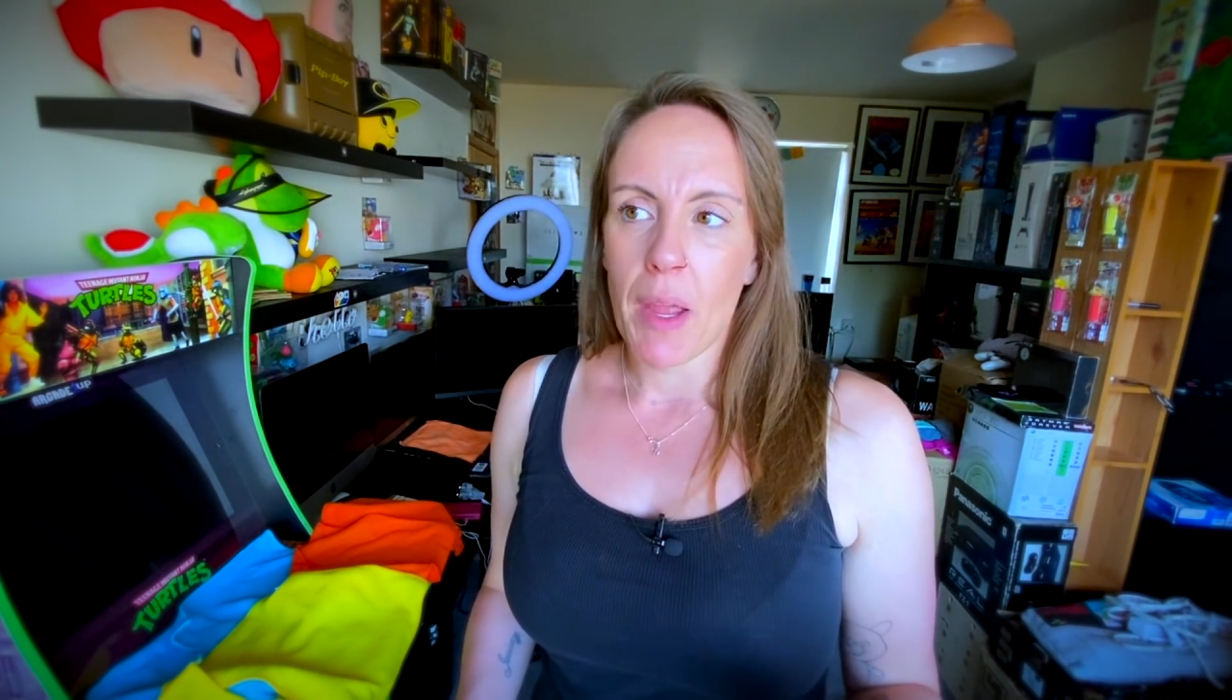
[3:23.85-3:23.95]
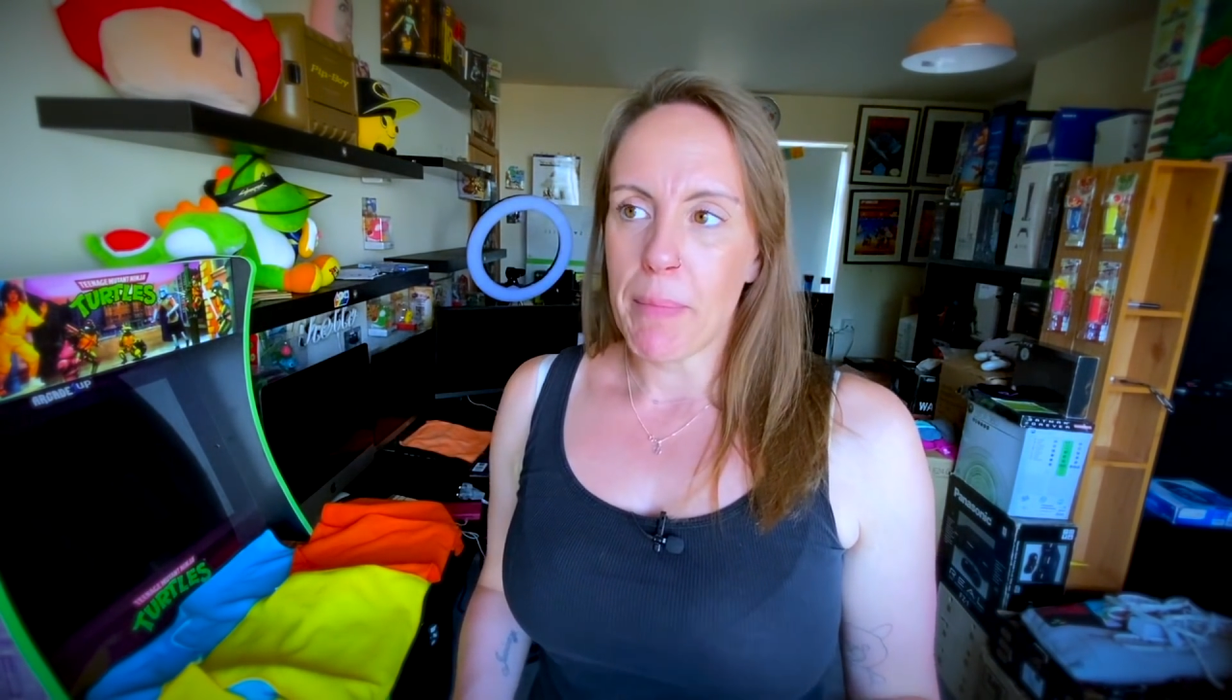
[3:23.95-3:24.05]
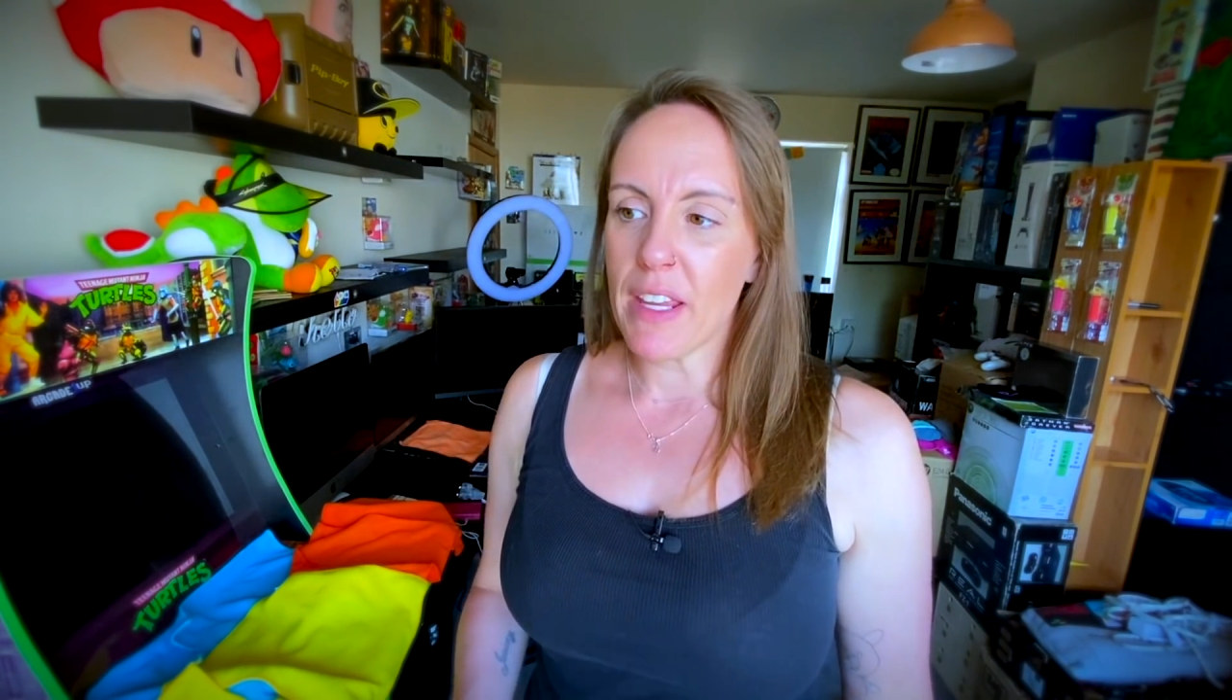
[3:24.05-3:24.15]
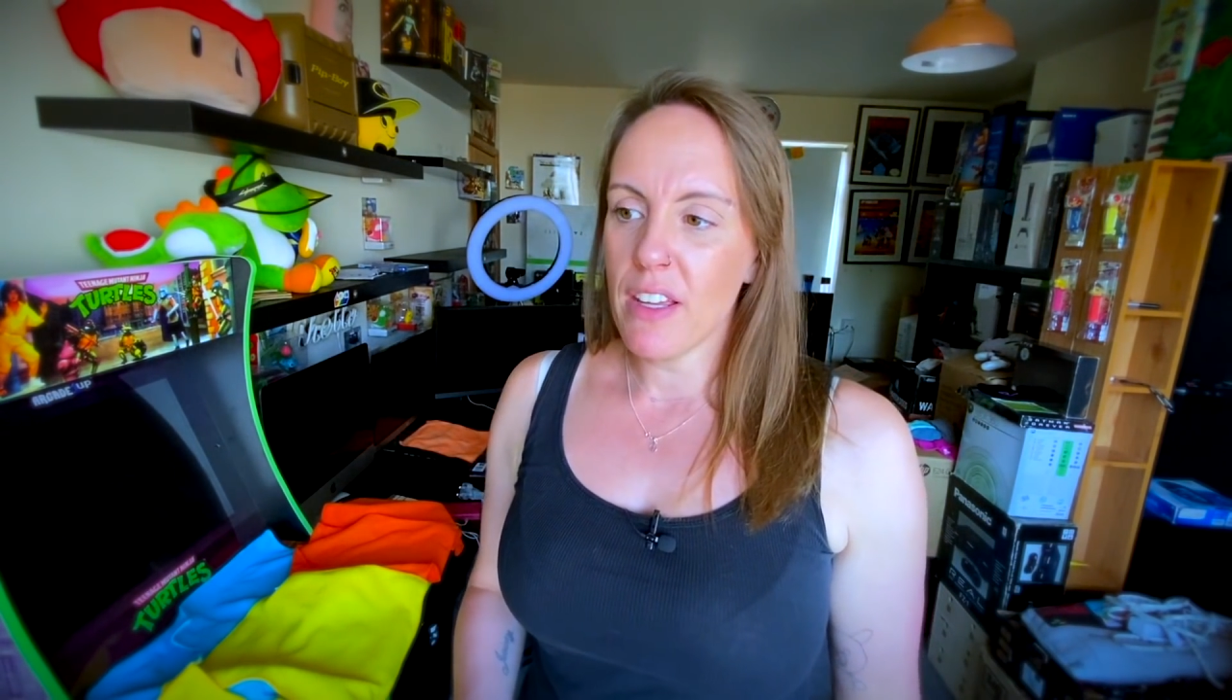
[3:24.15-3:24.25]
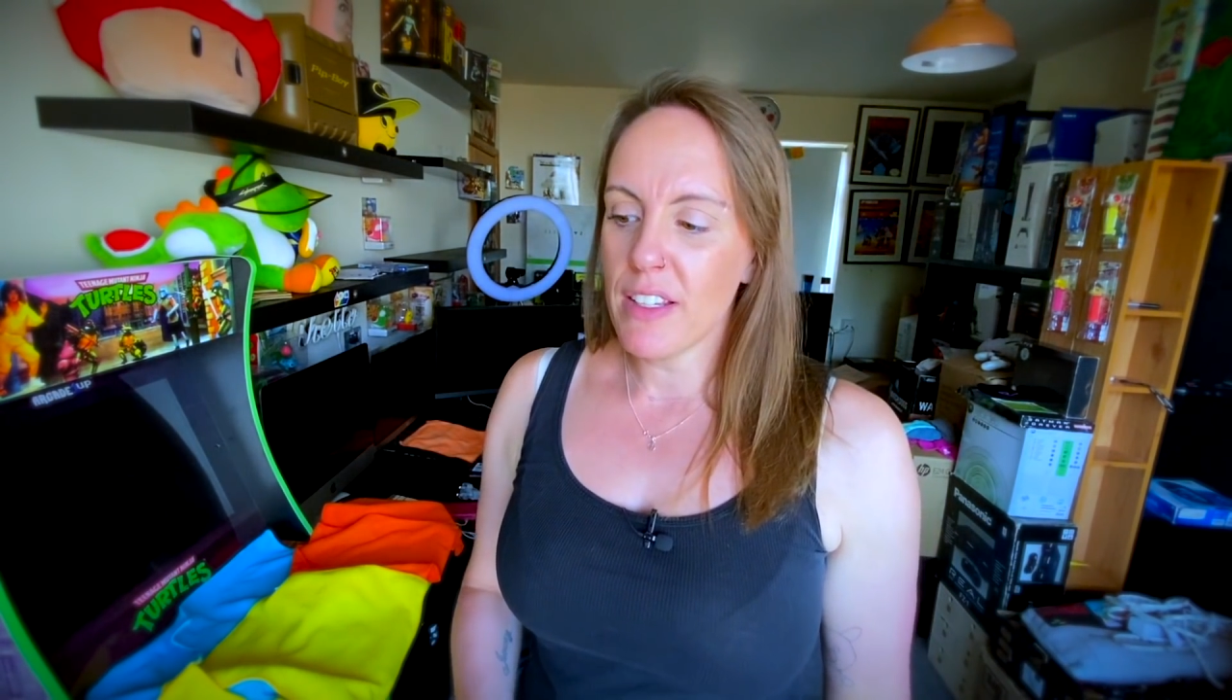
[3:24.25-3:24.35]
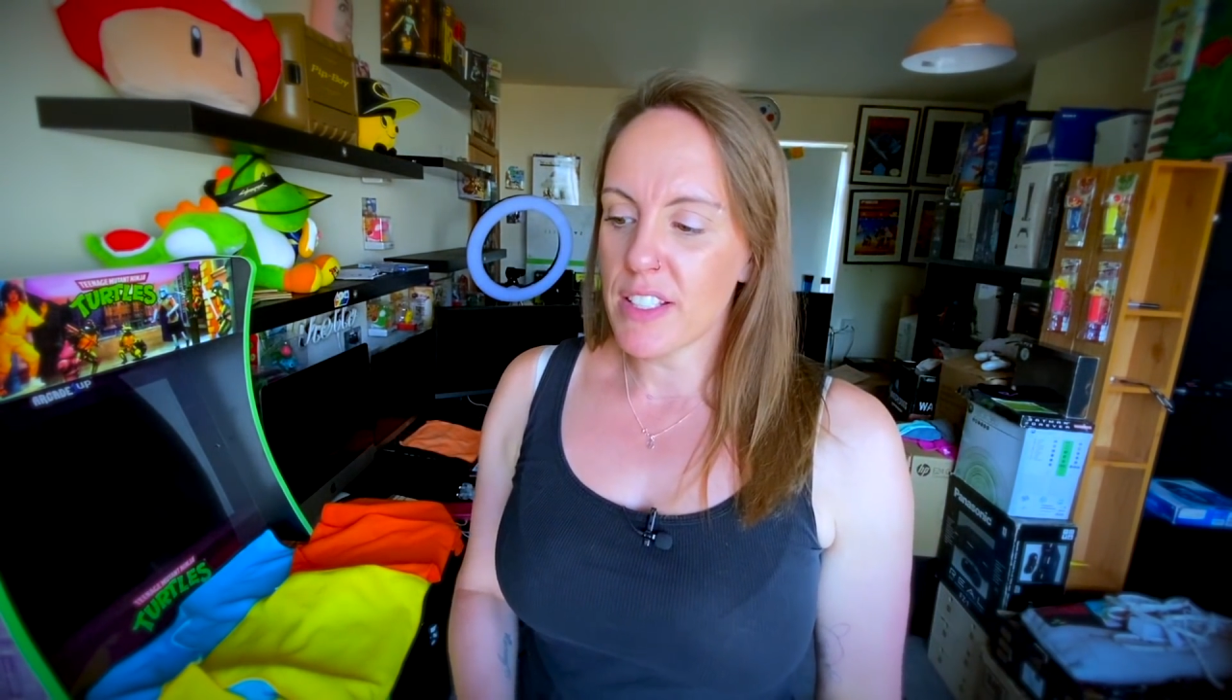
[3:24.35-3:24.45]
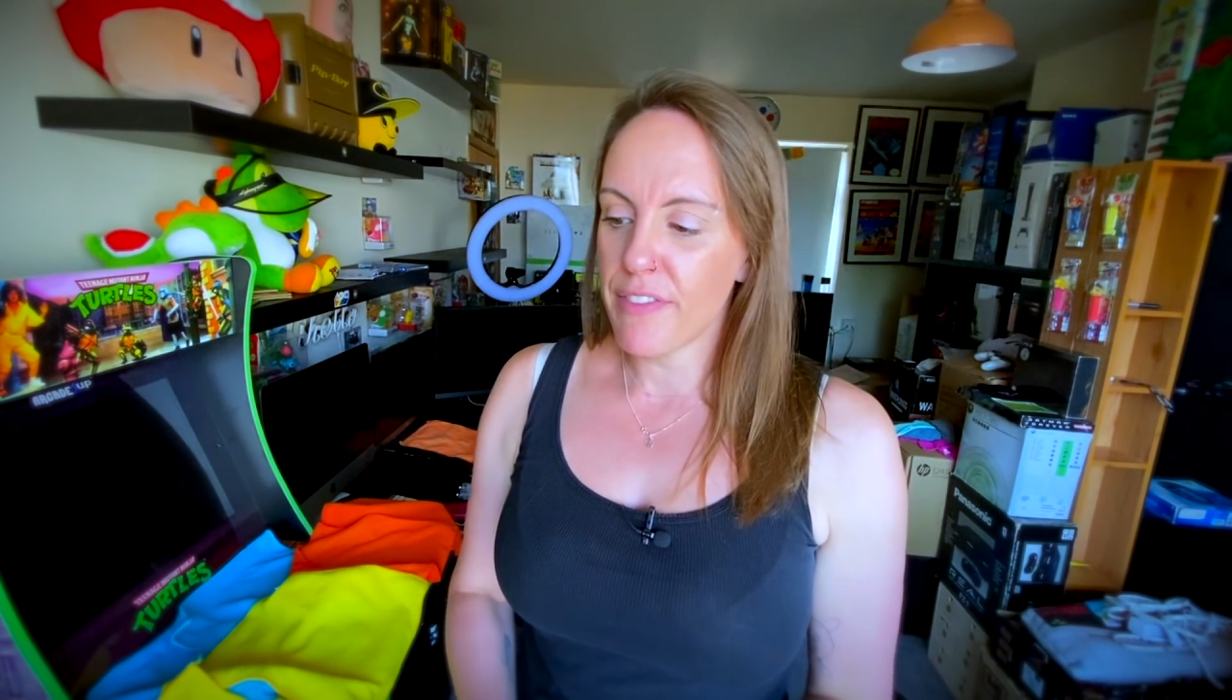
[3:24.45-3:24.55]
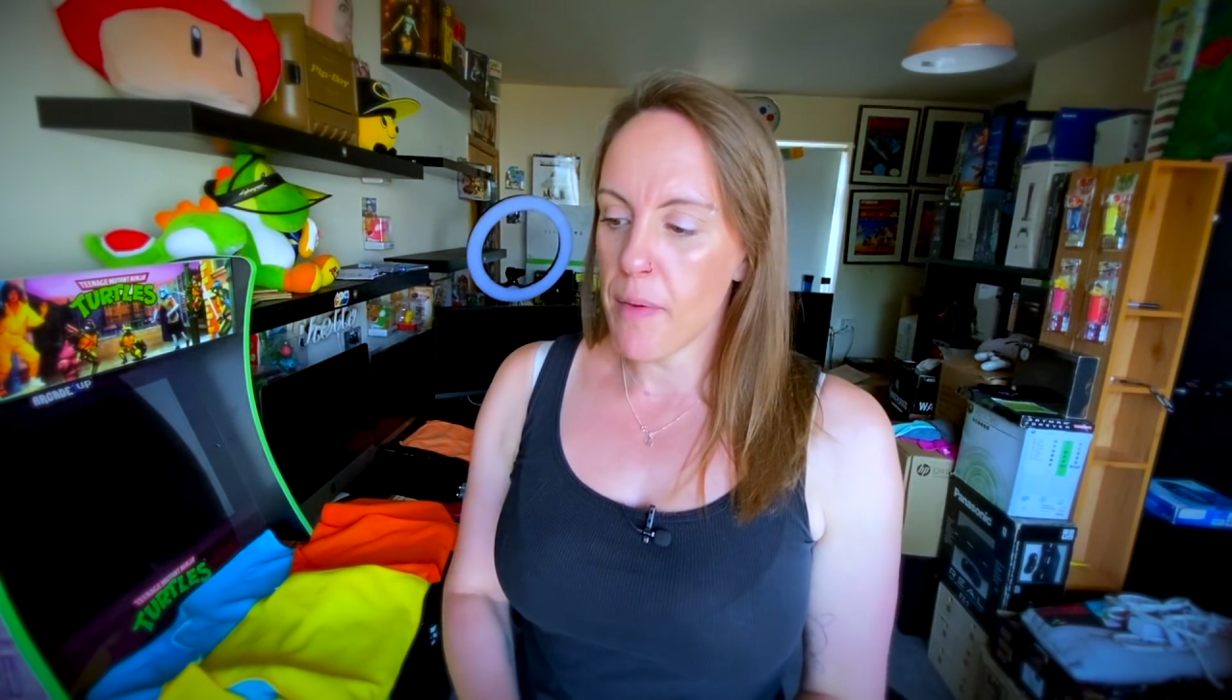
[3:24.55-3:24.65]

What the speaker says: Because for